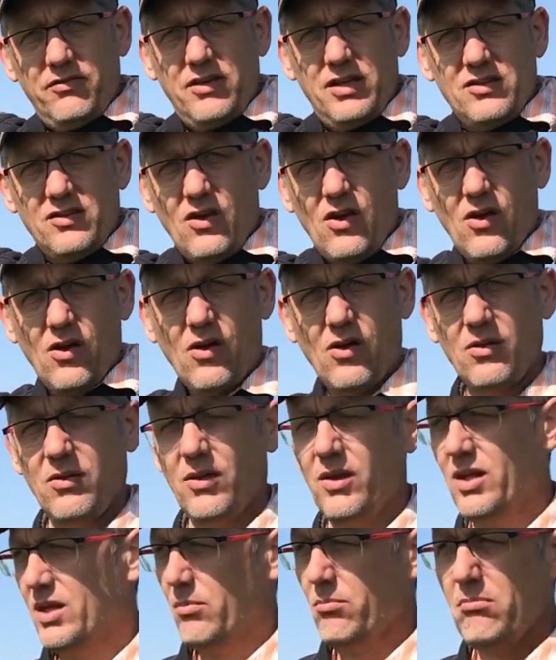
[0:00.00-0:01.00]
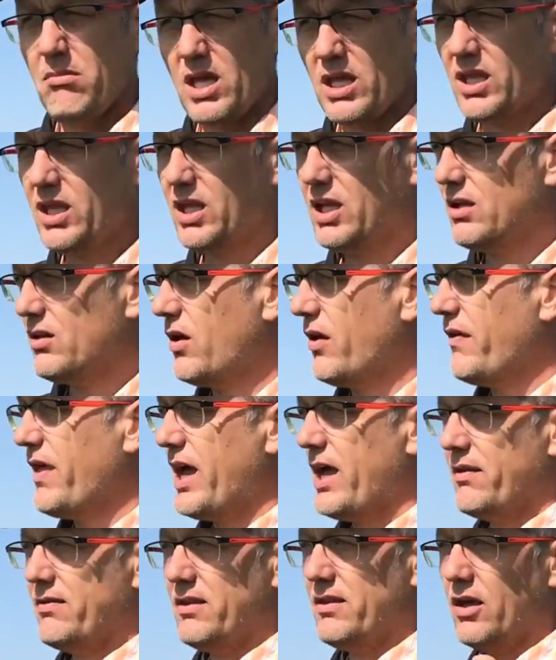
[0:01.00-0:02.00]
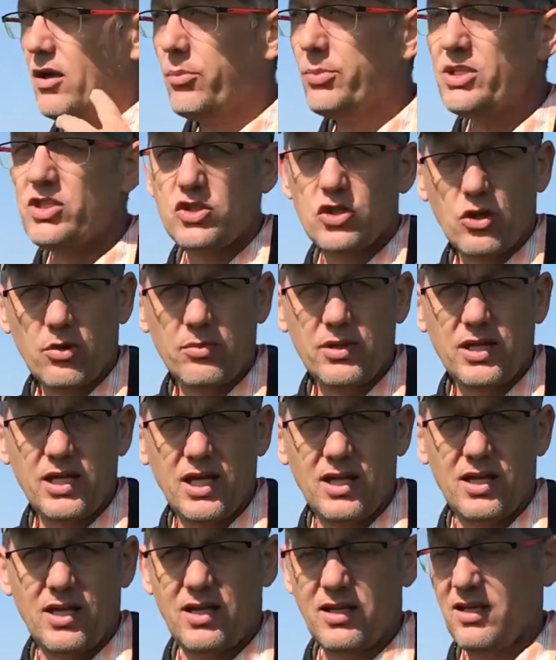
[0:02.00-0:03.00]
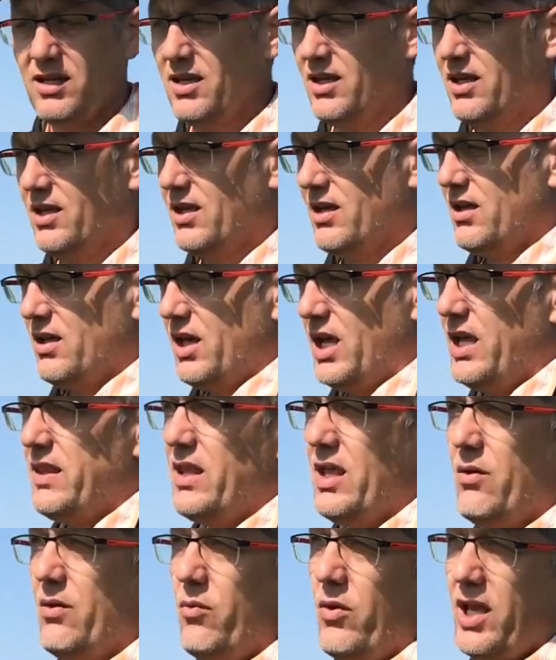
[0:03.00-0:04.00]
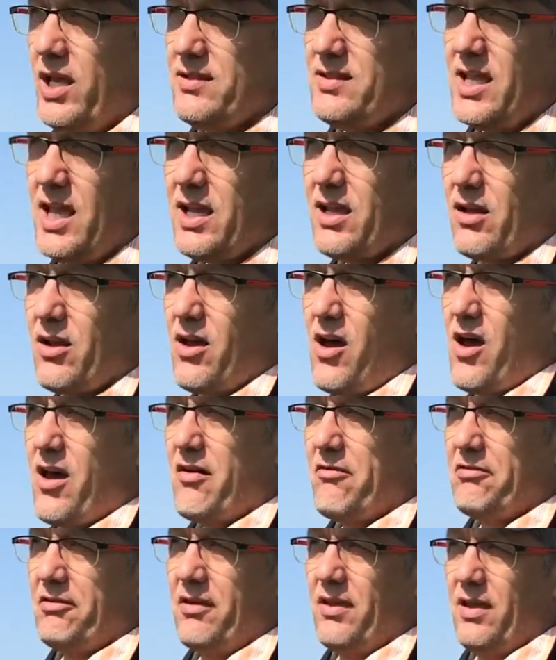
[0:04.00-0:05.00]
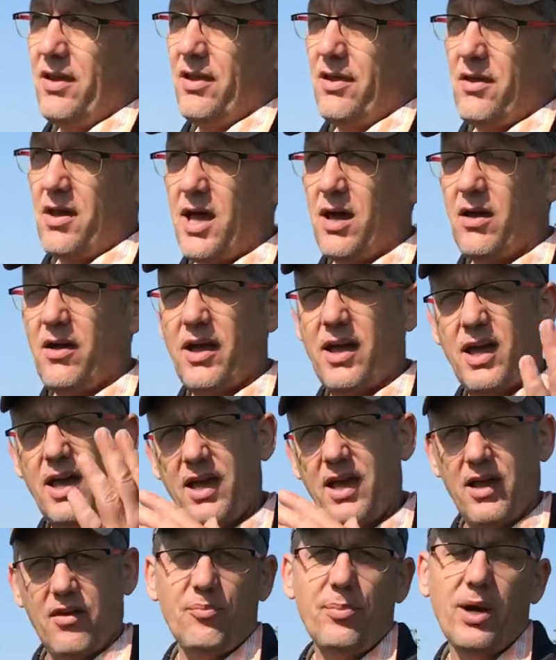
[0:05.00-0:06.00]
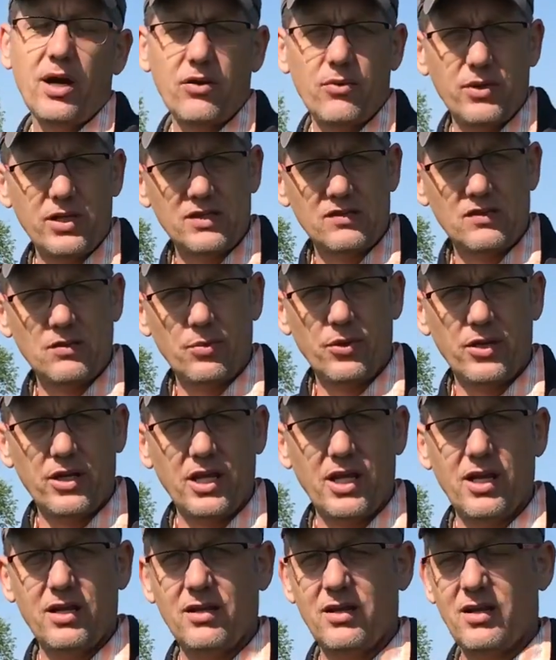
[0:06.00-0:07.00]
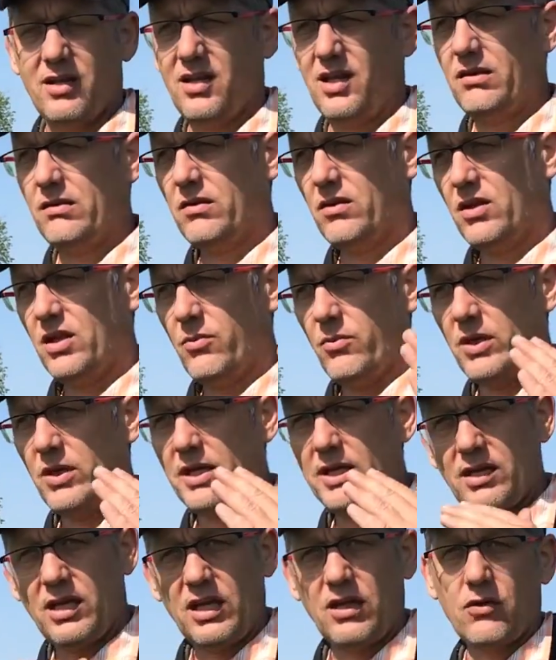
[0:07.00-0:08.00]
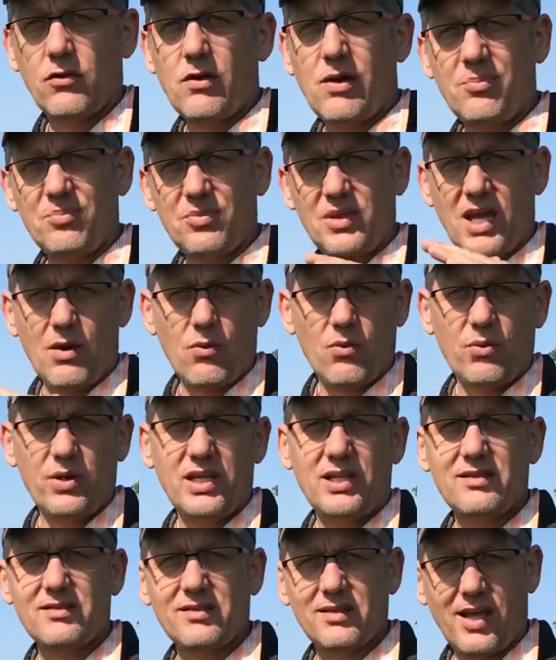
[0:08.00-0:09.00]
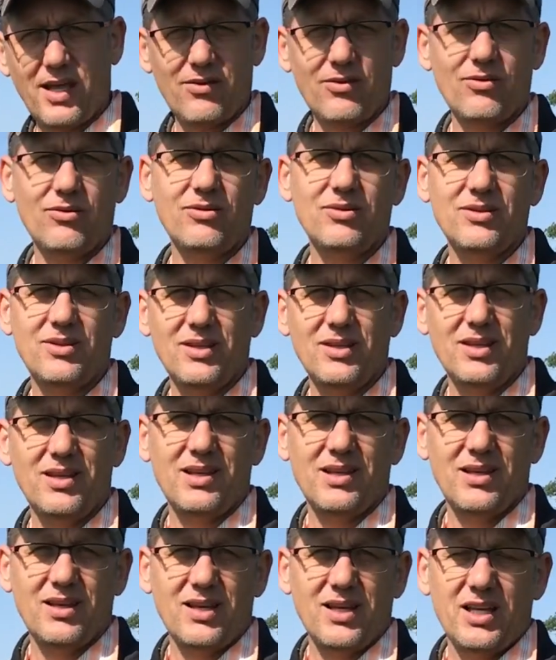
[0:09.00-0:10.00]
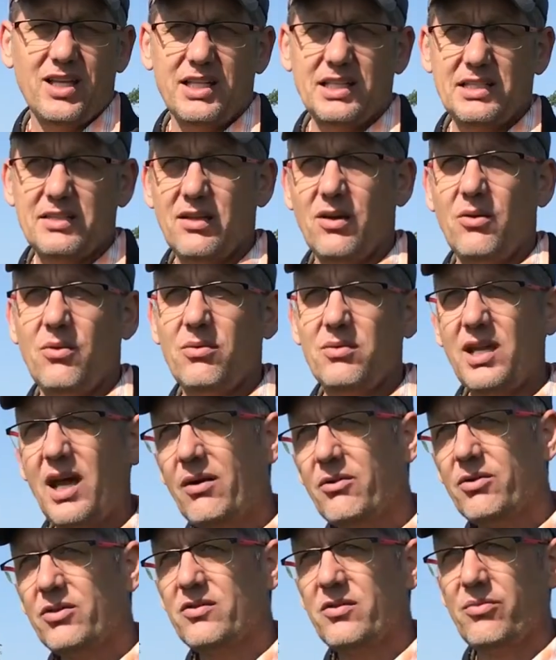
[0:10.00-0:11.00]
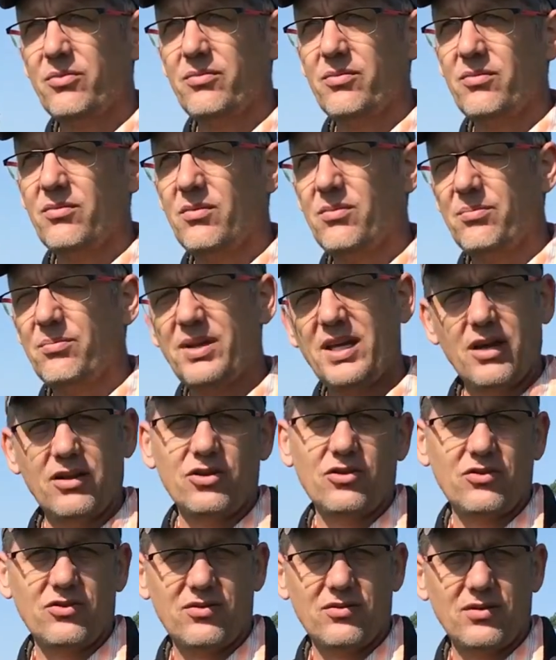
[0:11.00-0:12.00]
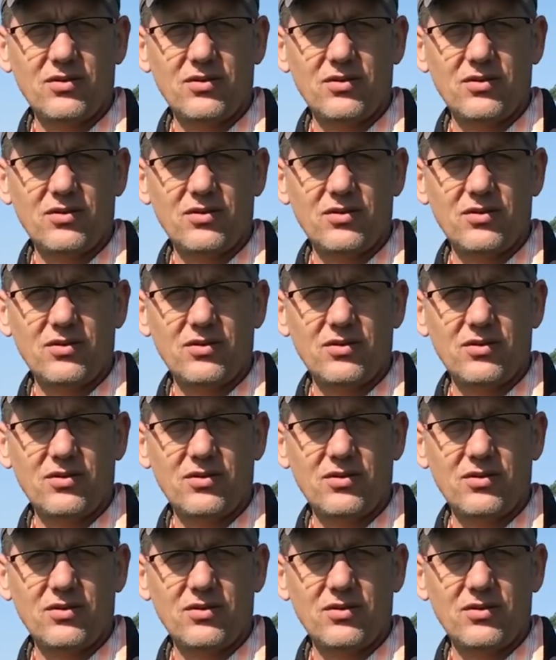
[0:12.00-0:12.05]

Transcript: feet tall, millet and all that, they'll be germinating. And then when I take it off, I have buckwheat to put in, and so then we can interrupt that weed cycle. So that was a big I don't